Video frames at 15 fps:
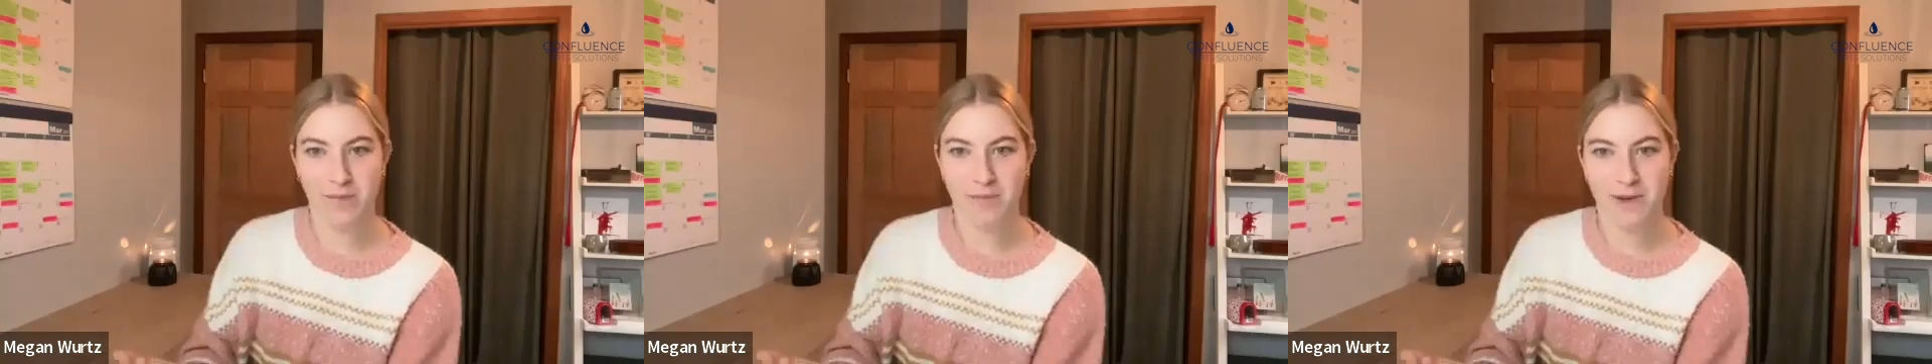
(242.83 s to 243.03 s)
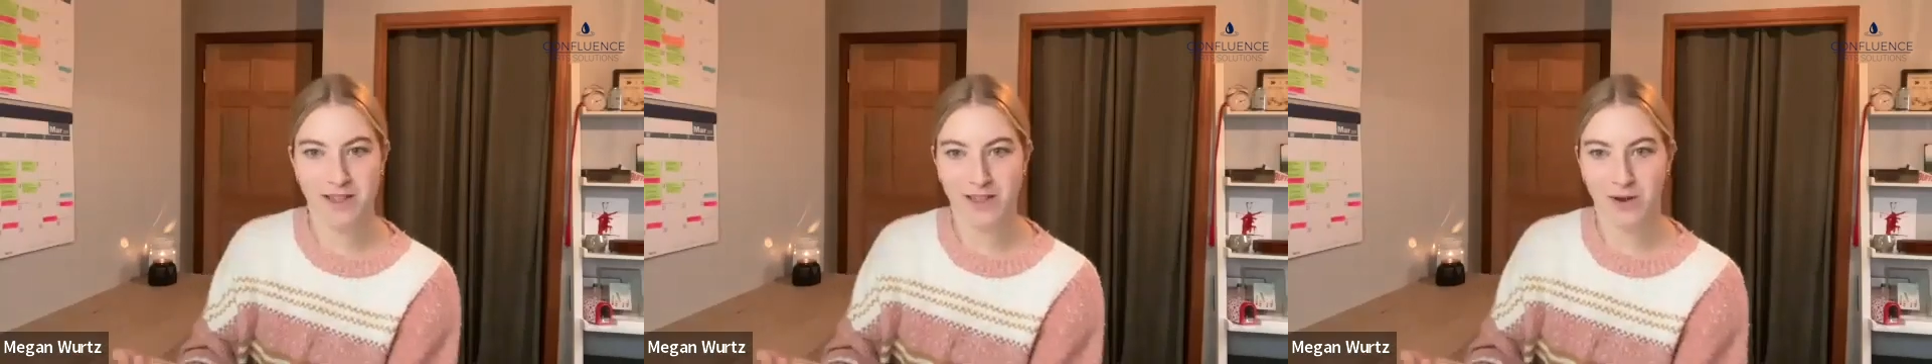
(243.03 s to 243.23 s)

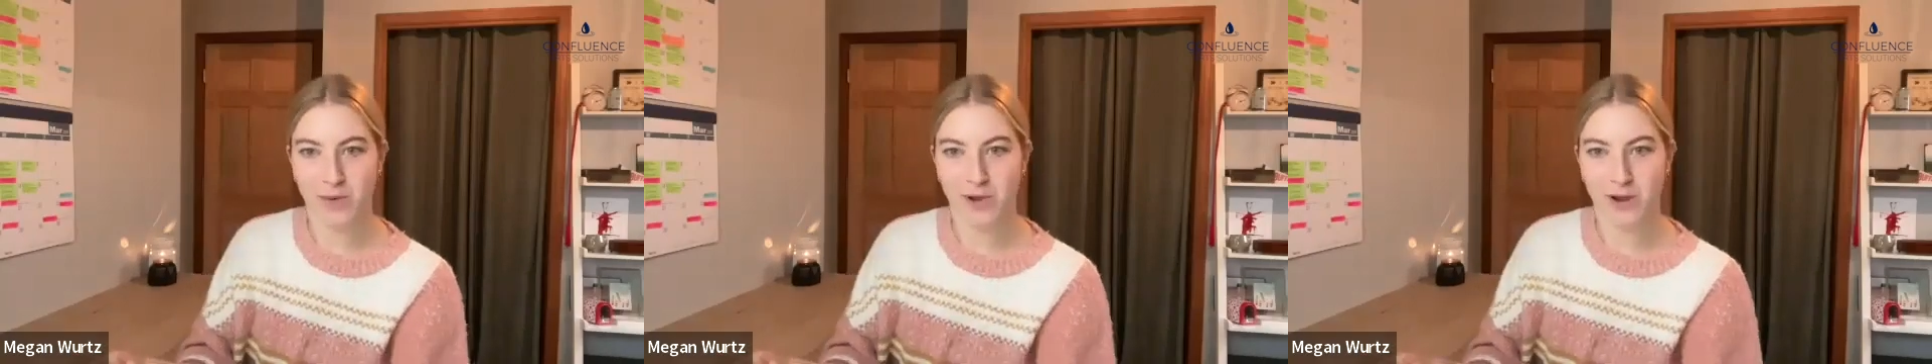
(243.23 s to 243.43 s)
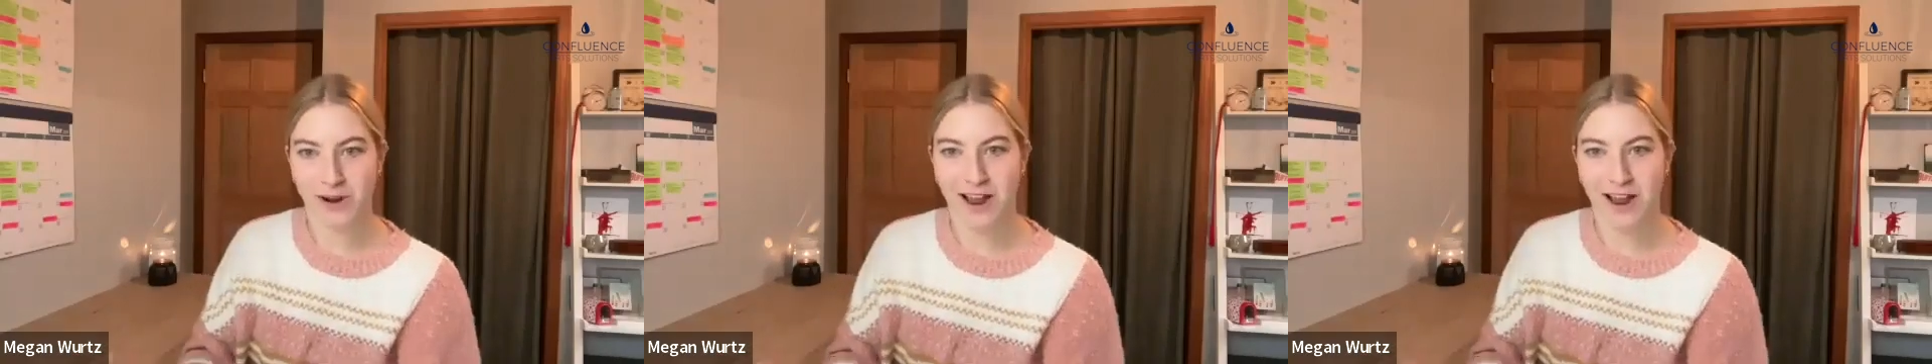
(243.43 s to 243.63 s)
admit that
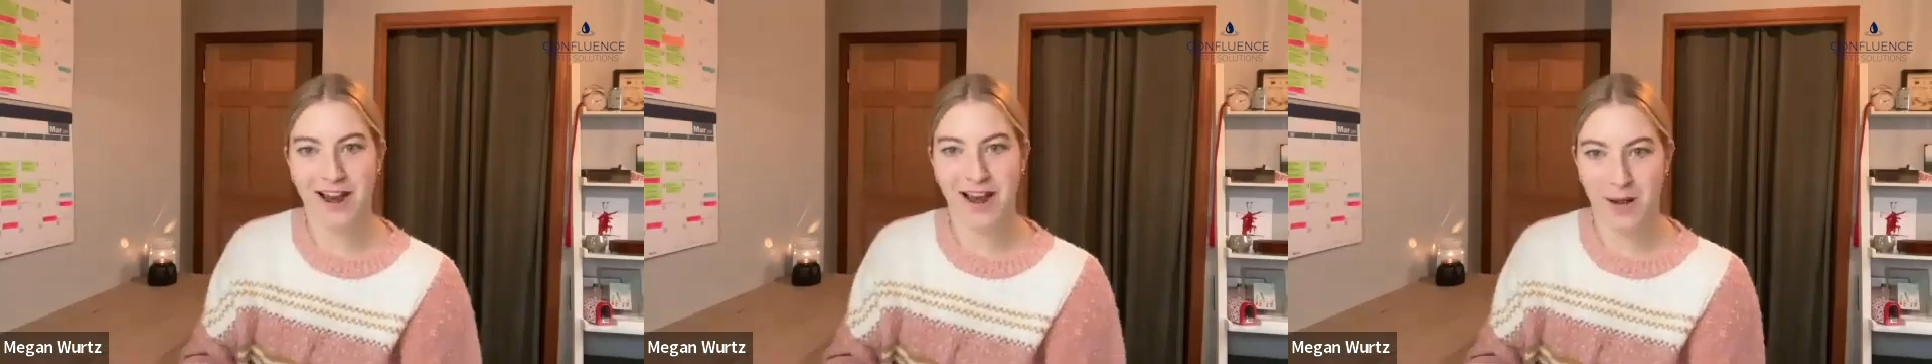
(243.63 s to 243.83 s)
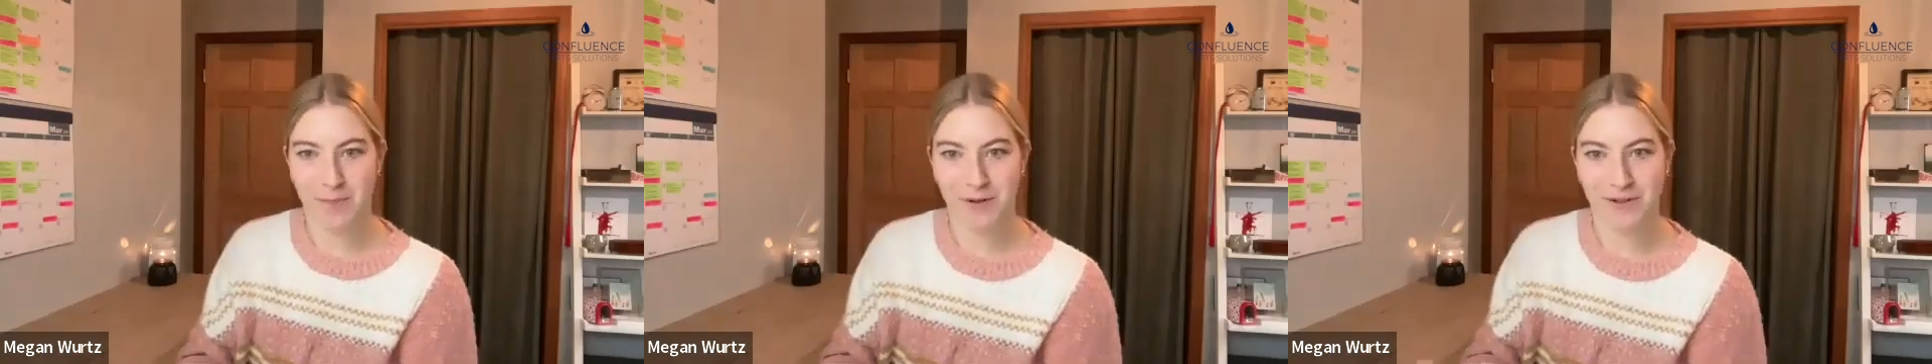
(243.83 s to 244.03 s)
we are
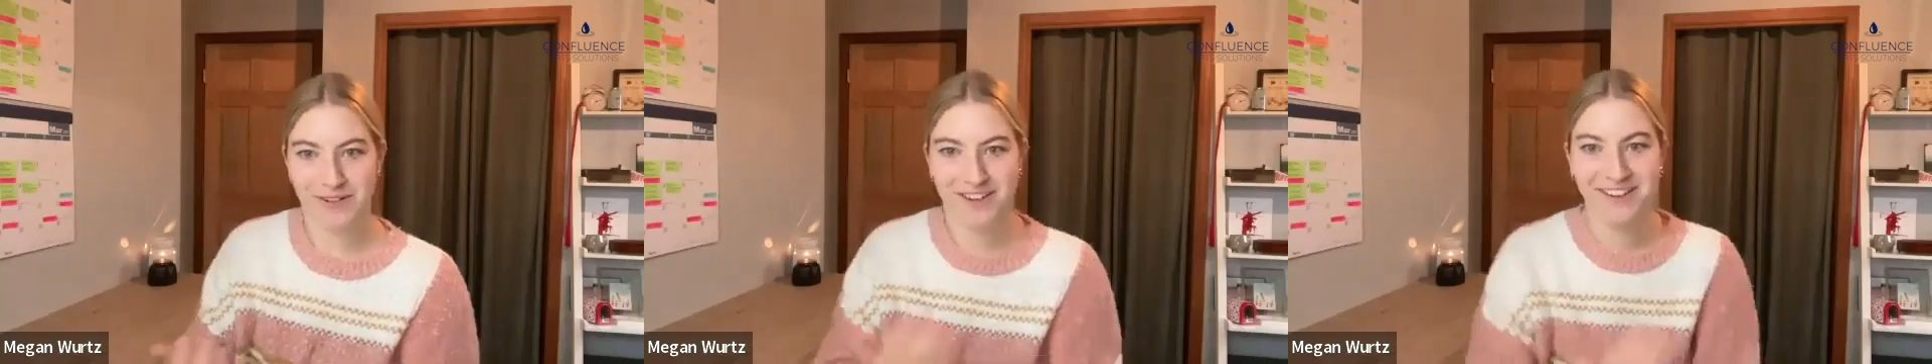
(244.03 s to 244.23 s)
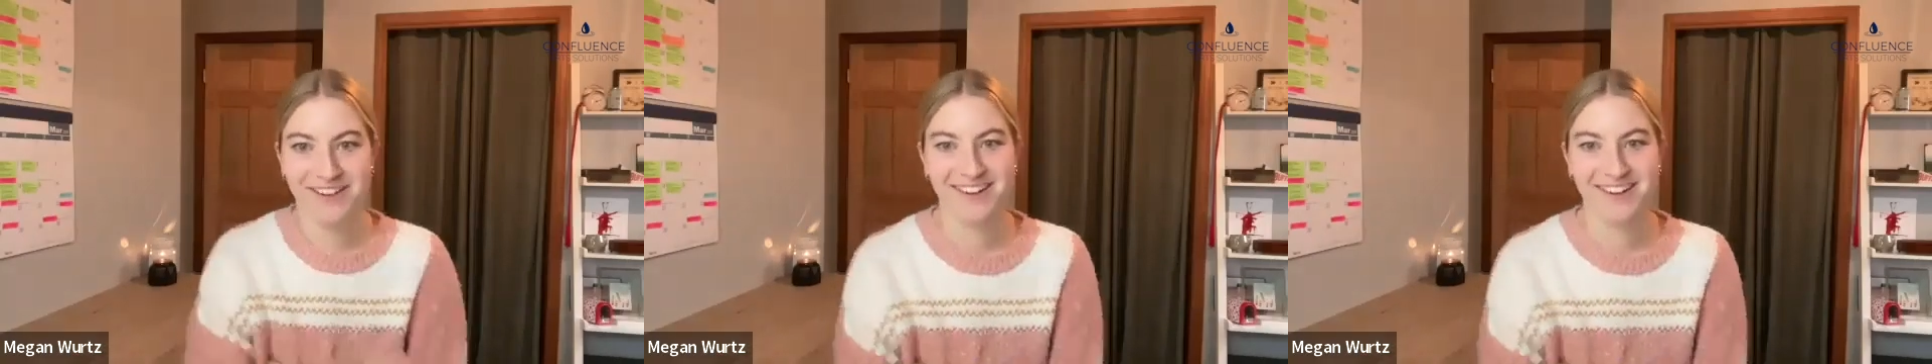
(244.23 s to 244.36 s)
not Apple.